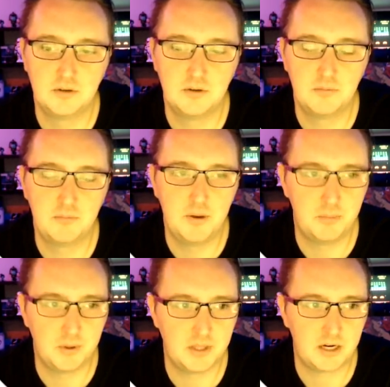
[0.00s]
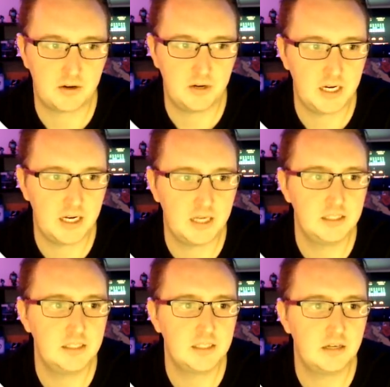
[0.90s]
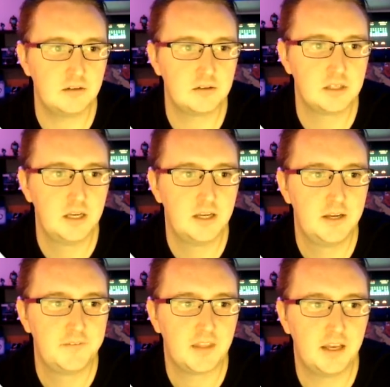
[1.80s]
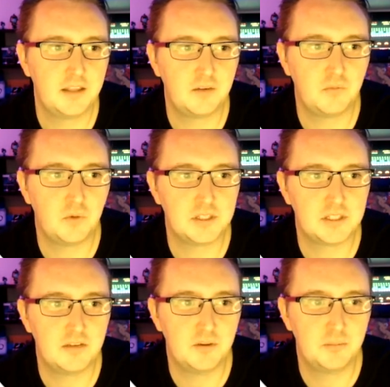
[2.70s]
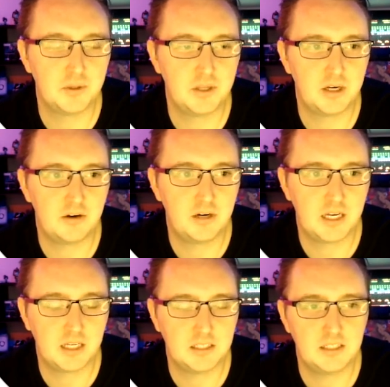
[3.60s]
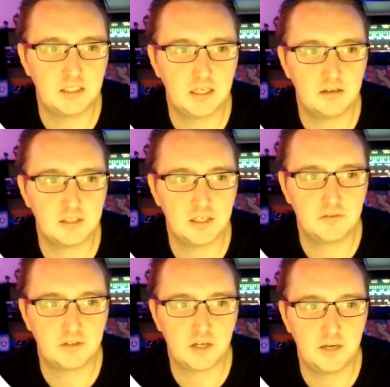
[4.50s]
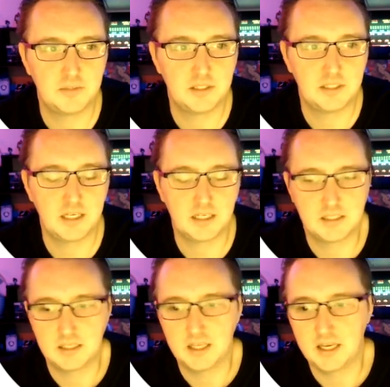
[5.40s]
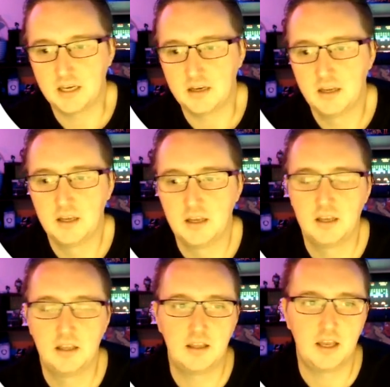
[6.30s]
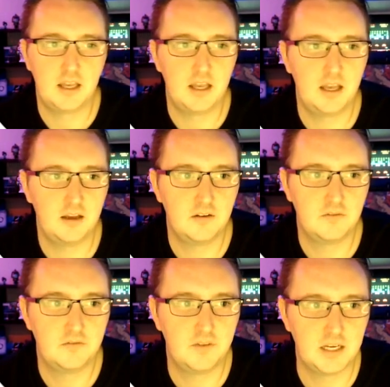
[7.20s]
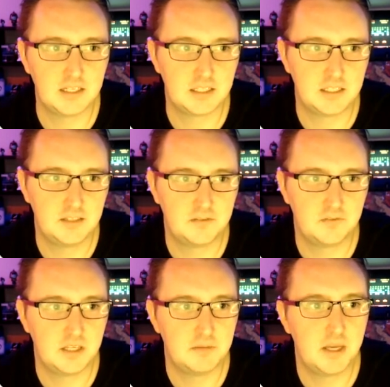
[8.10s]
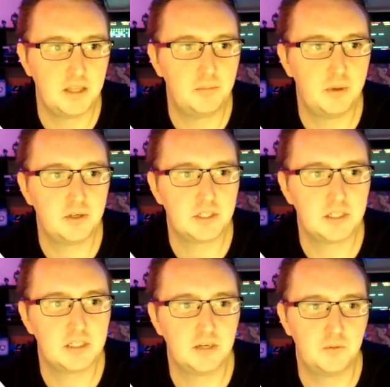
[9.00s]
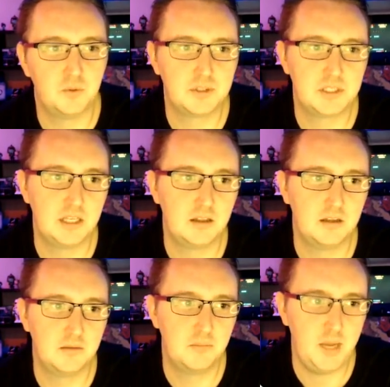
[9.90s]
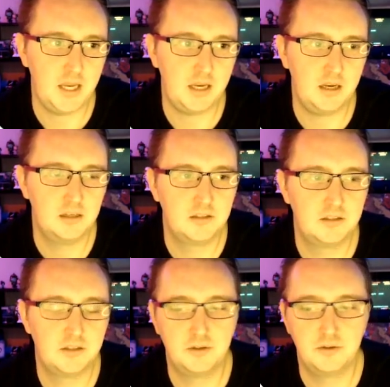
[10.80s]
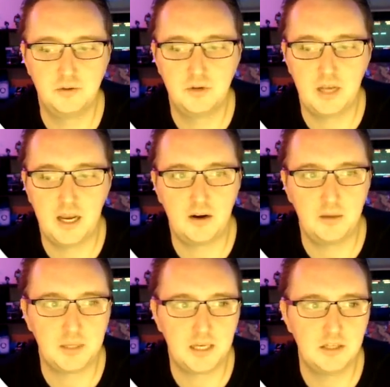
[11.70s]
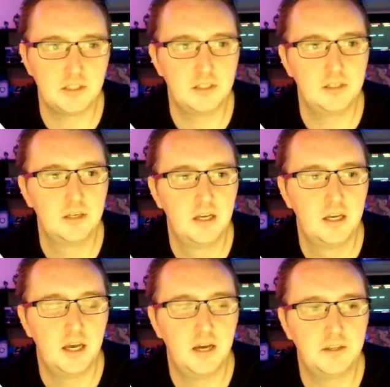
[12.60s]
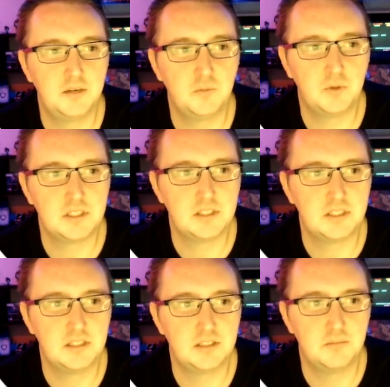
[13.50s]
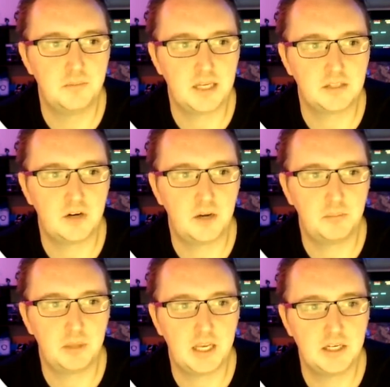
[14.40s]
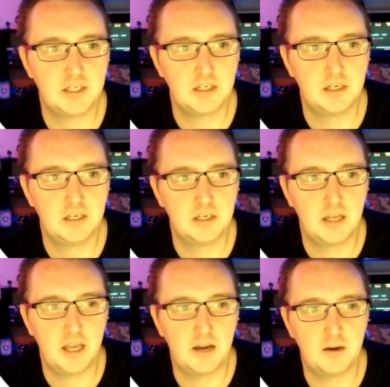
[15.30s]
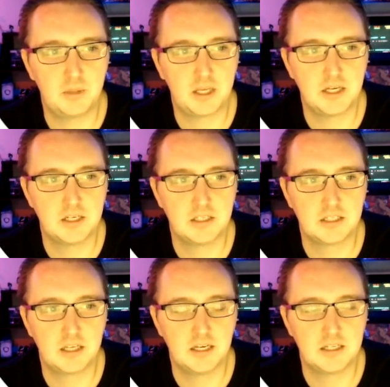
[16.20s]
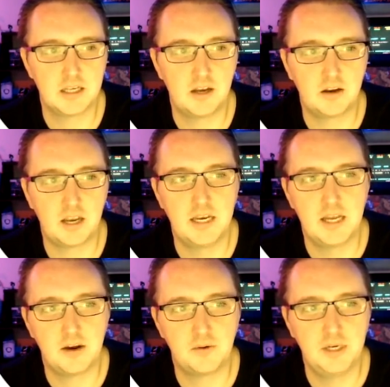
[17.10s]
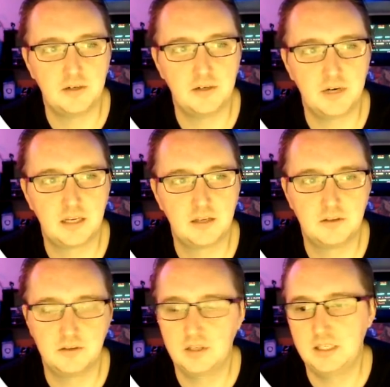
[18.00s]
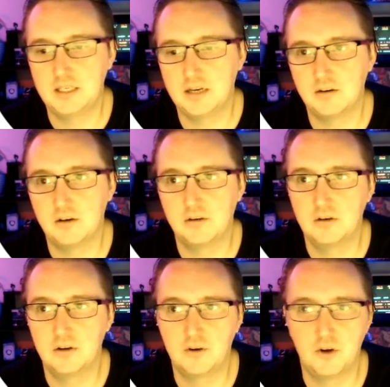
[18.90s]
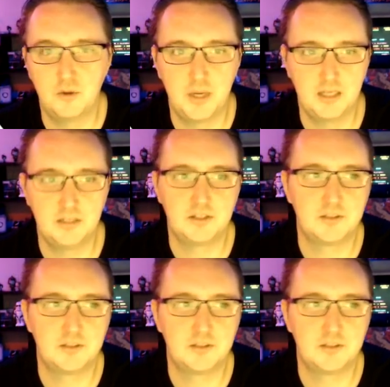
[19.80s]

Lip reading: input their credit card details. And then once they've input their credit card details, if Stripe detects that they have successfully made the purchase, it will send them back to our application. And then once it sends them back to our application is going to say, okay, now redirect to the download logo page.